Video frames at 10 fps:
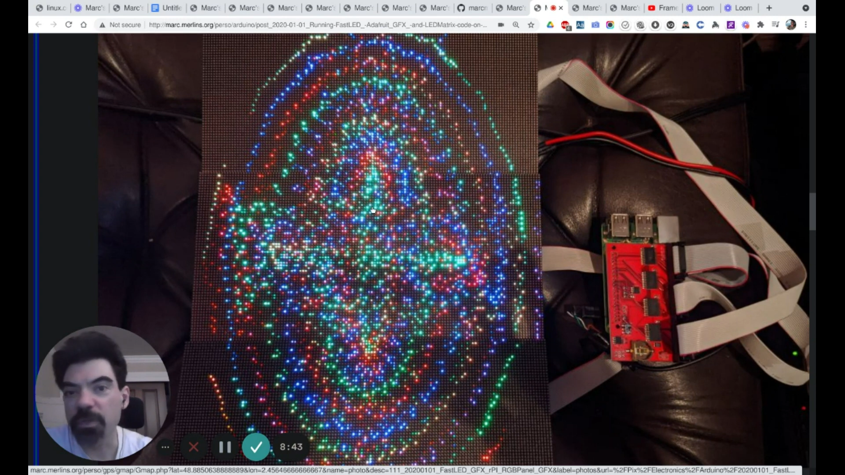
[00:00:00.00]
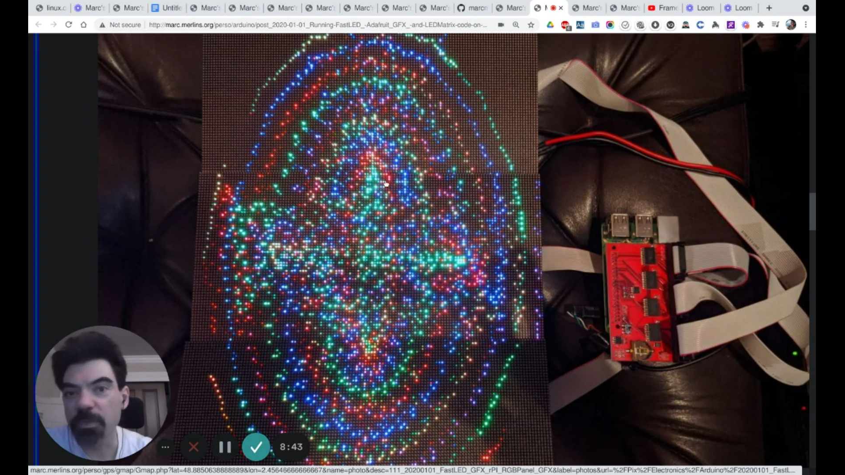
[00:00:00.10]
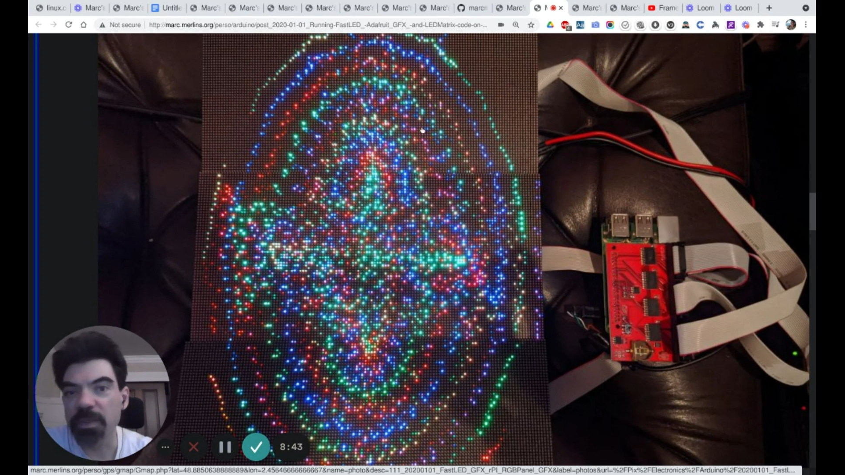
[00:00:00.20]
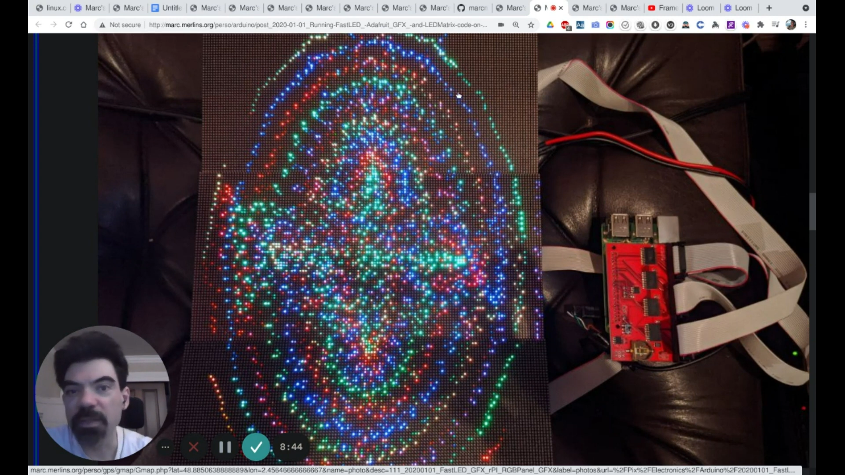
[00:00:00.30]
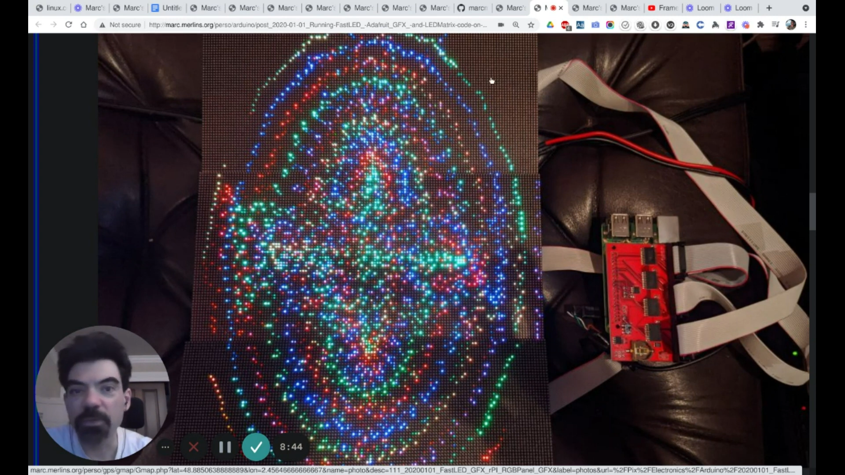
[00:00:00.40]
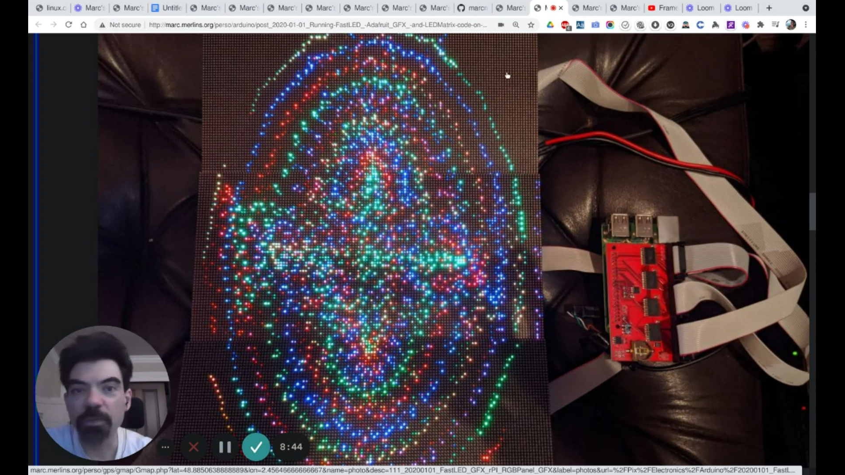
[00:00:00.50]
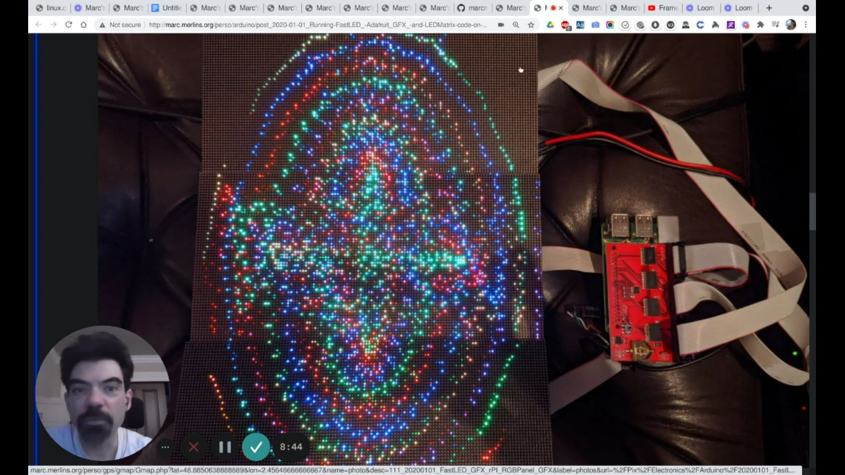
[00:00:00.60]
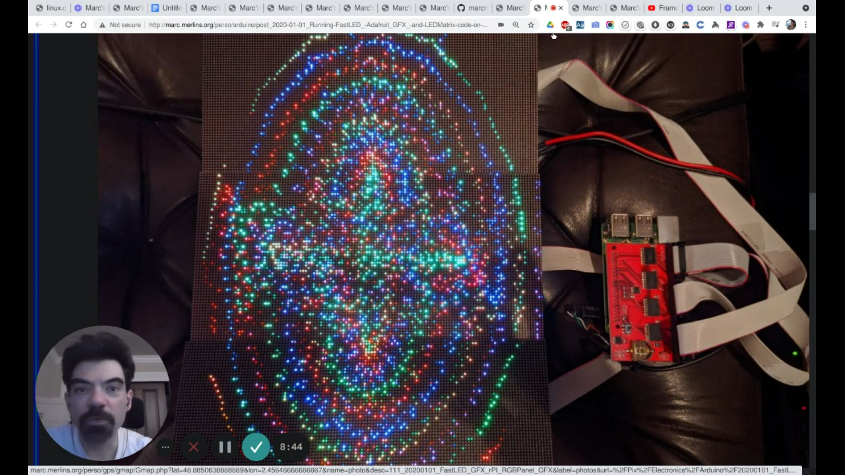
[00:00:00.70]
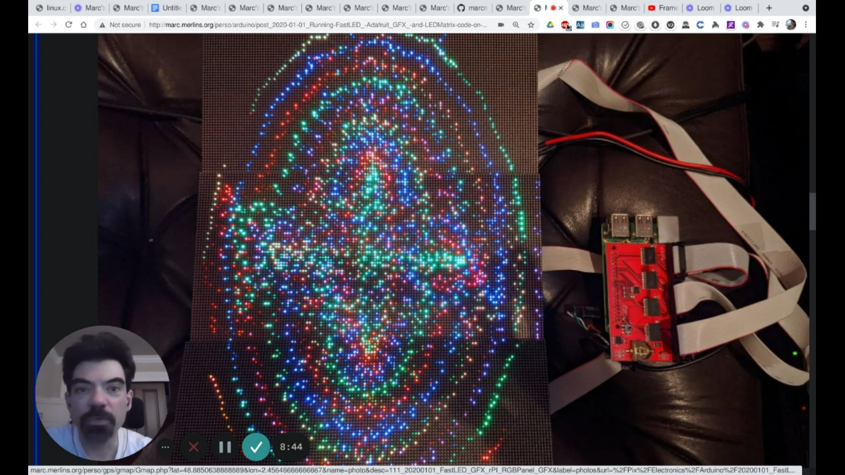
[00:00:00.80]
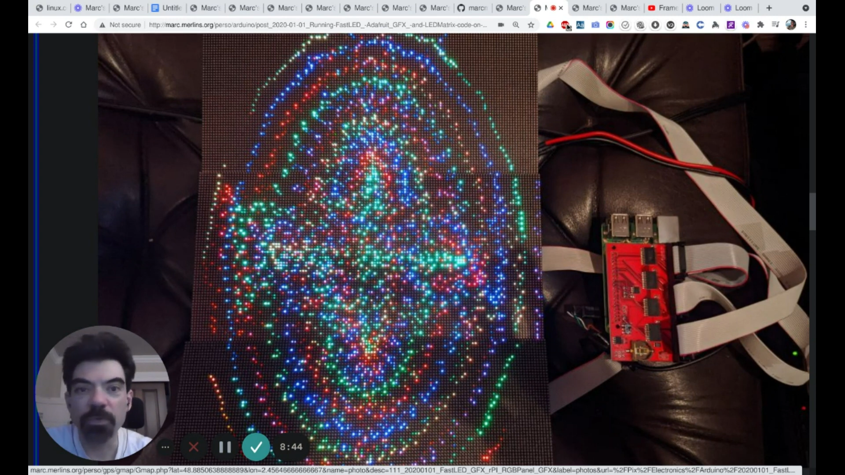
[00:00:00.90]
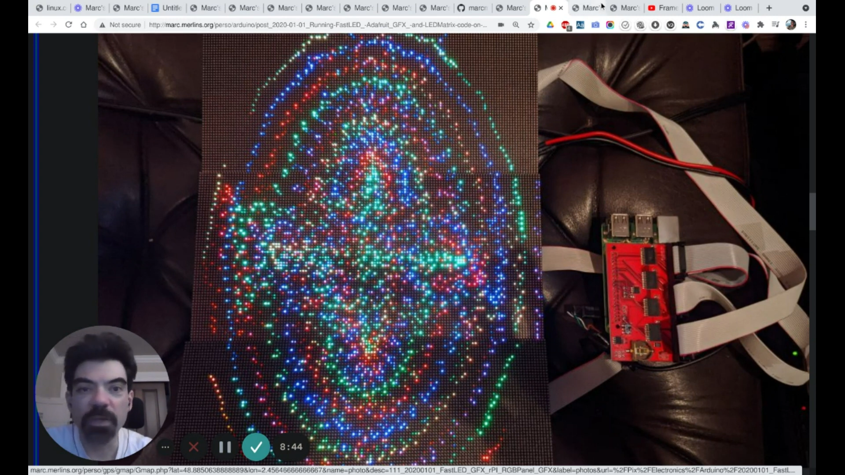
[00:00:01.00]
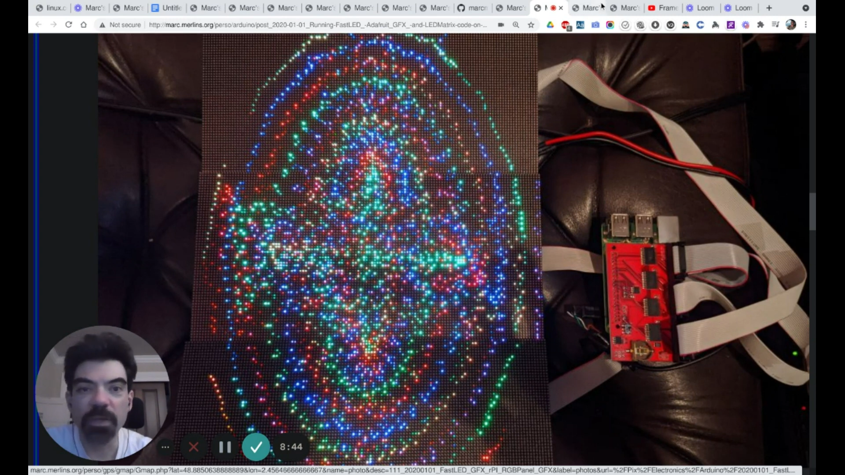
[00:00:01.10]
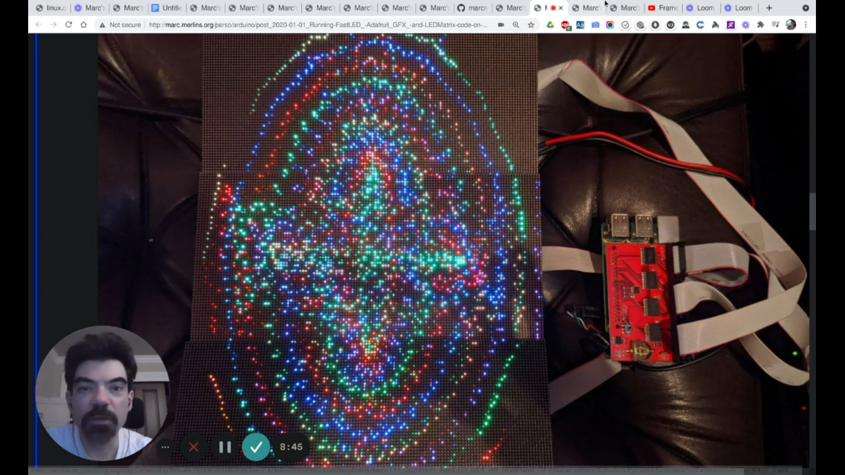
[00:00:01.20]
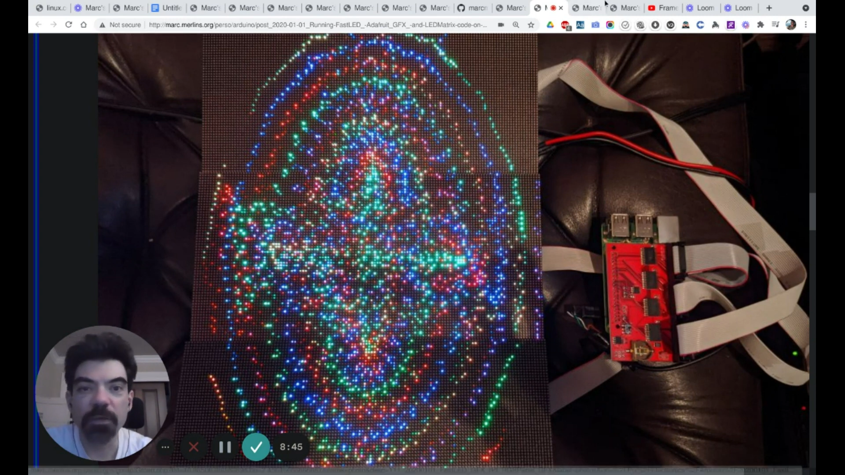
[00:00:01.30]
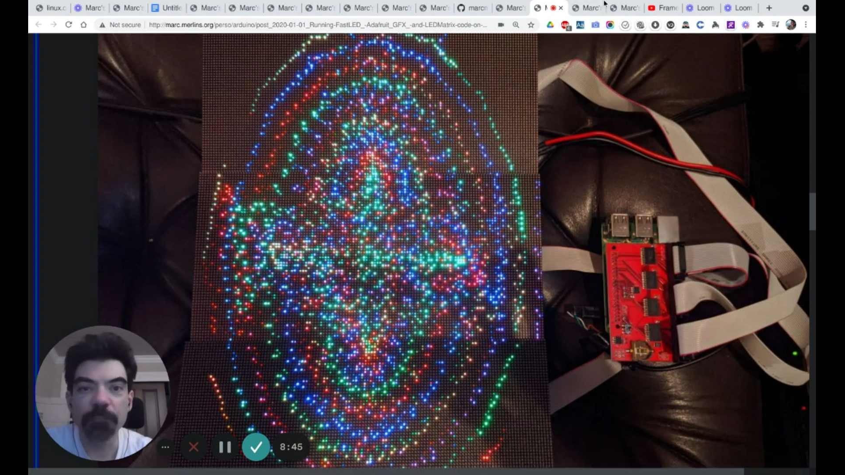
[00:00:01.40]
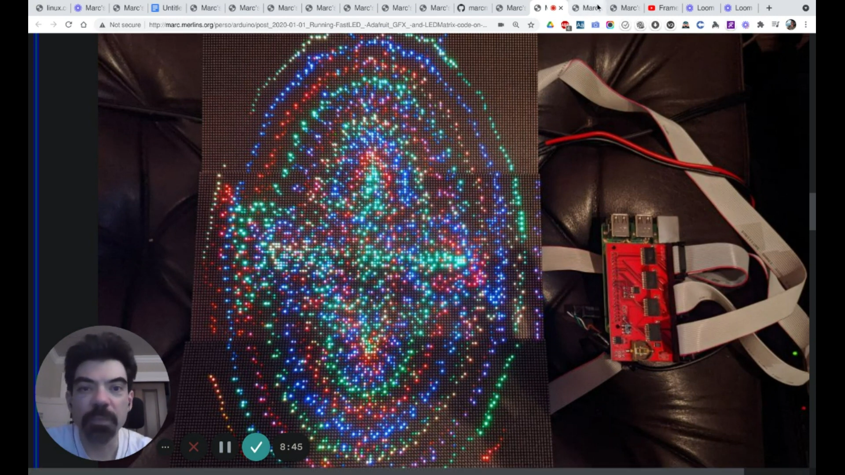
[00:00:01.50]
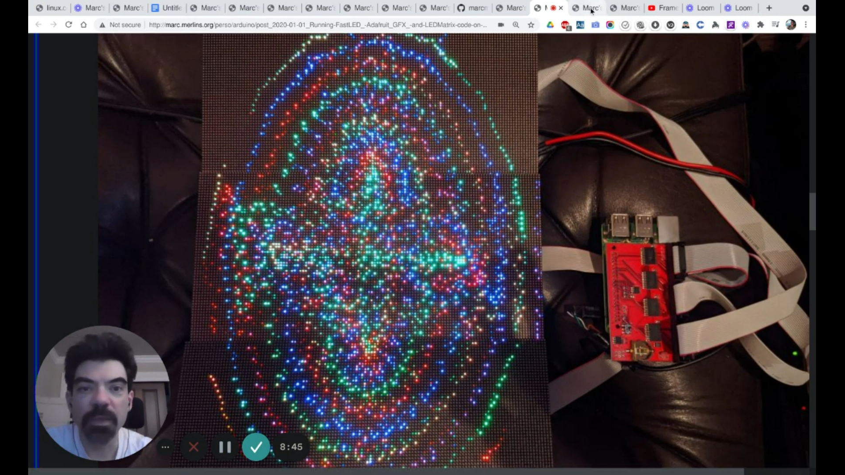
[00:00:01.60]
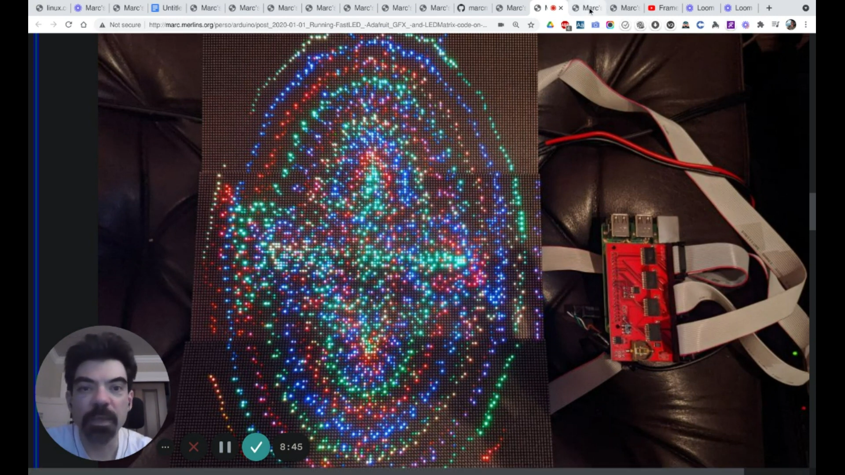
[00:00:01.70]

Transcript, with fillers: a little bit like the first um,